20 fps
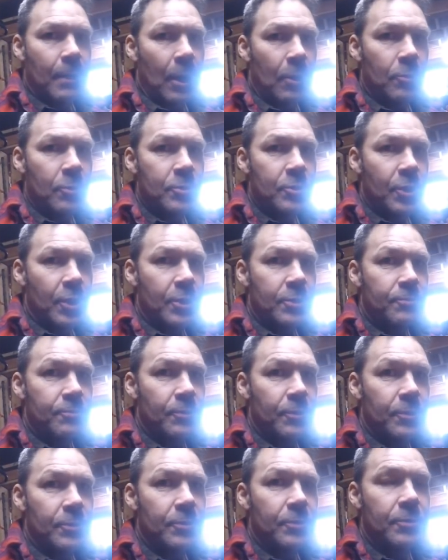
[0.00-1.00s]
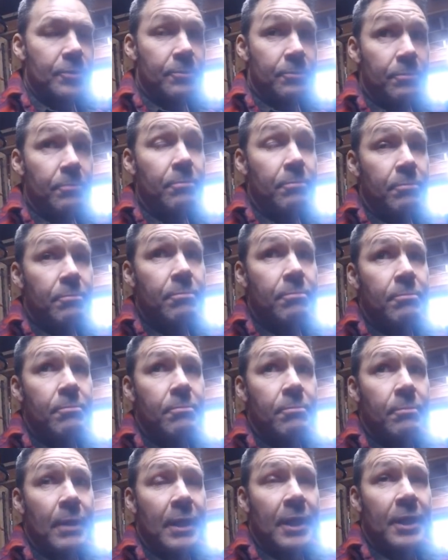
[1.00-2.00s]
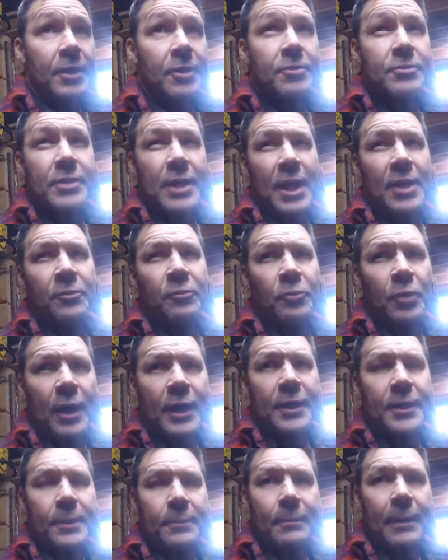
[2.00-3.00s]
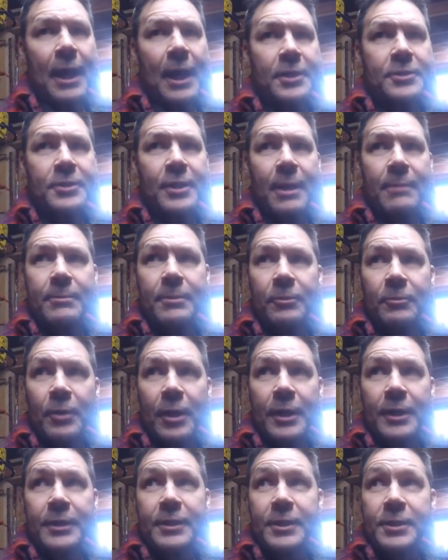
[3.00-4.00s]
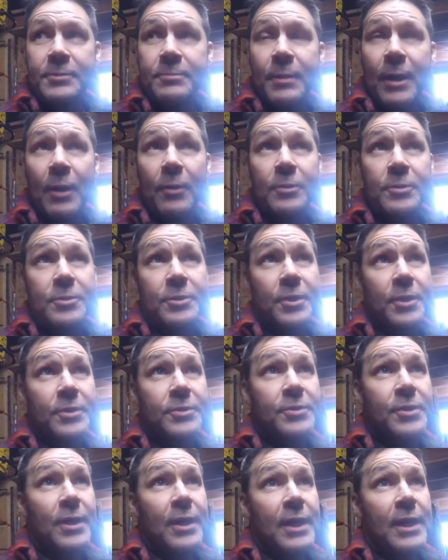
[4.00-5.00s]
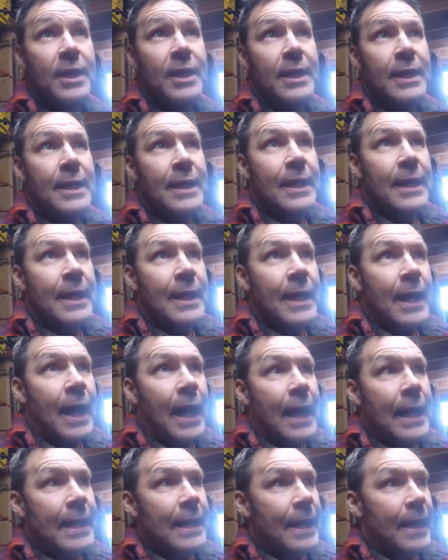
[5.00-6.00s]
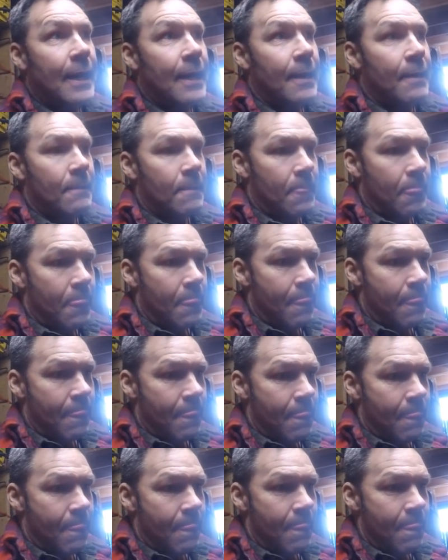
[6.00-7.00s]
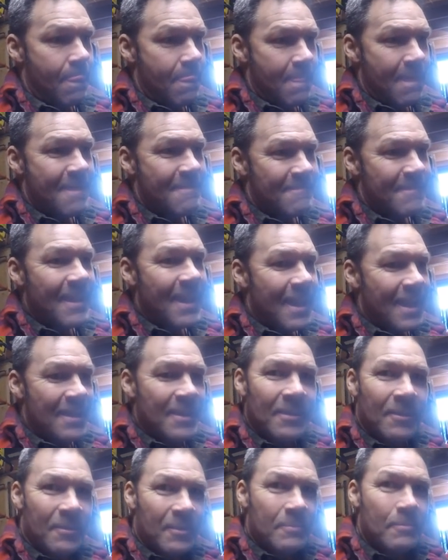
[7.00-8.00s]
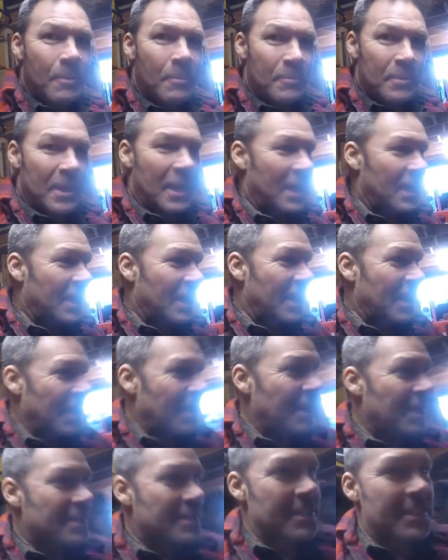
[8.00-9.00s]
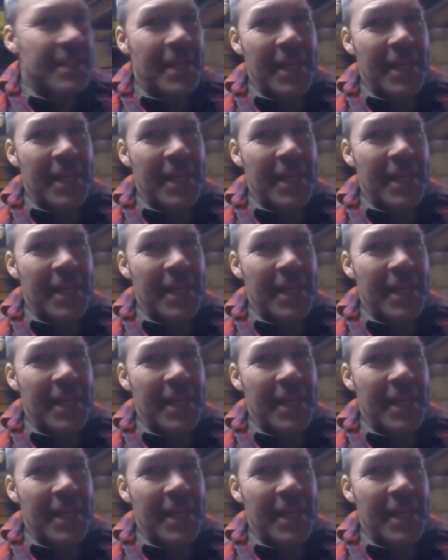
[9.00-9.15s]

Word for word: power saws for many years and running them. Actually, I've been running these power saws. I uh, yeah, you learn about me. I got I got lots to